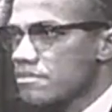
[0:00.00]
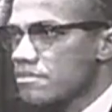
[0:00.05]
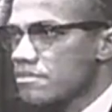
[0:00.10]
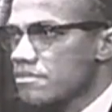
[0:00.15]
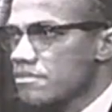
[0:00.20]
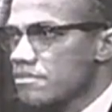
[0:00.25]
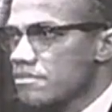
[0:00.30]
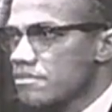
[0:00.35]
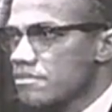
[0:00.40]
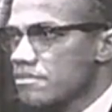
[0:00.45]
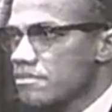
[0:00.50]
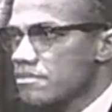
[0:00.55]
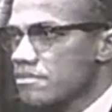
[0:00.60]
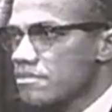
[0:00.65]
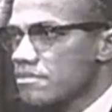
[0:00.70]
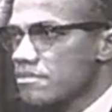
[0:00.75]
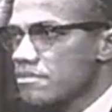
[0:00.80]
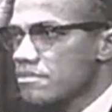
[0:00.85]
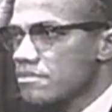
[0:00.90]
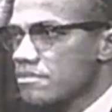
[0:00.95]

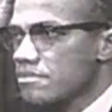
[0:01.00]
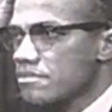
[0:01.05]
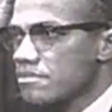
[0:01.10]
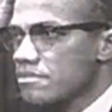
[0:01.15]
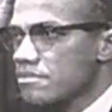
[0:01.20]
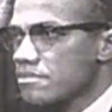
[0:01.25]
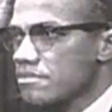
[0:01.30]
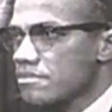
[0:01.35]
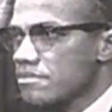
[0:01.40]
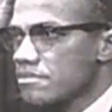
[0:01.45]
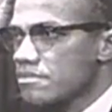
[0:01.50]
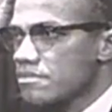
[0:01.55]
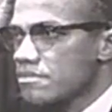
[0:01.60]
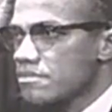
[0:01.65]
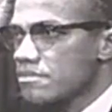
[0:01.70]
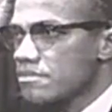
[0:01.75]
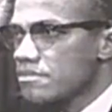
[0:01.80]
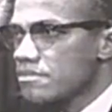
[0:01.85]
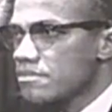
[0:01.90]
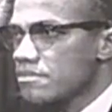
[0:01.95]

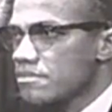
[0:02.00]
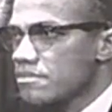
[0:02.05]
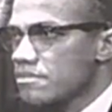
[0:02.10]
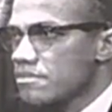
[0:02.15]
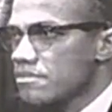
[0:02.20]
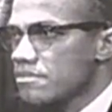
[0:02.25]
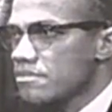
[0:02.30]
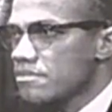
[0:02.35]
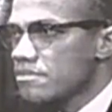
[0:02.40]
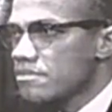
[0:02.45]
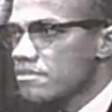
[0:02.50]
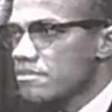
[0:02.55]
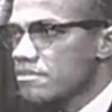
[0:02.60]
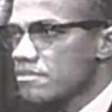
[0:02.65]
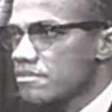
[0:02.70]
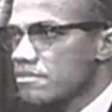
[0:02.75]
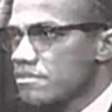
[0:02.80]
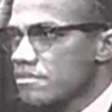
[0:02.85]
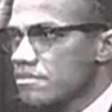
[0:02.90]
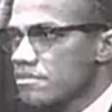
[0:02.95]

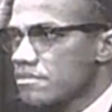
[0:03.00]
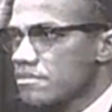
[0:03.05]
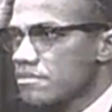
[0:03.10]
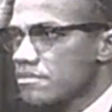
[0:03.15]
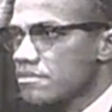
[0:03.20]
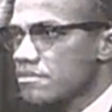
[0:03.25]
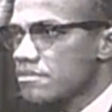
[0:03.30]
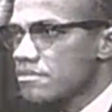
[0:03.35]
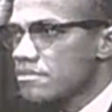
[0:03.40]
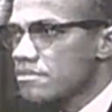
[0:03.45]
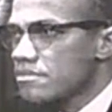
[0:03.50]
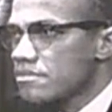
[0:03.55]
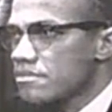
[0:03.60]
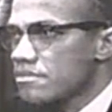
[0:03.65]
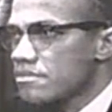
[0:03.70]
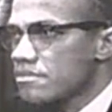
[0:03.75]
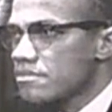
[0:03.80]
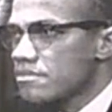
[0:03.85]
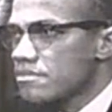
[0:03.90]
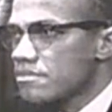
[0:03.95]

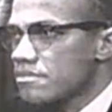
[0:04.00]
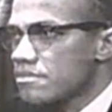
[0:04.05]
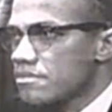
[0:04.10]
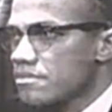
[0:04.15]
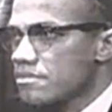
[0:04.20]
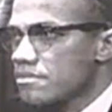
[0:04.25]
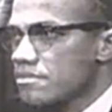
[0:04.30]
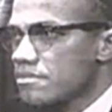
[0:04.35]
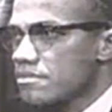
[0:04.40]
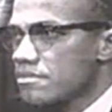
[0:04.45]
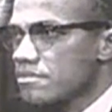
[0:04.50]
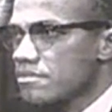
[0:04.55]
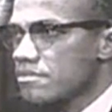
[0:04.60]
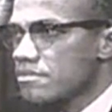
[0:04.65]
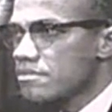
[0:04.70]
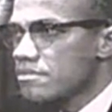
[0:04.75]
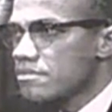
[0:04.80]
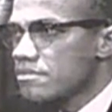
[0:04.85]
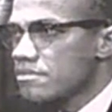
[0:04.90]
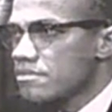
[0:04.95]

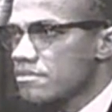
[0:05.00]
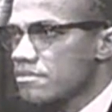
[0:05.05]
(silent)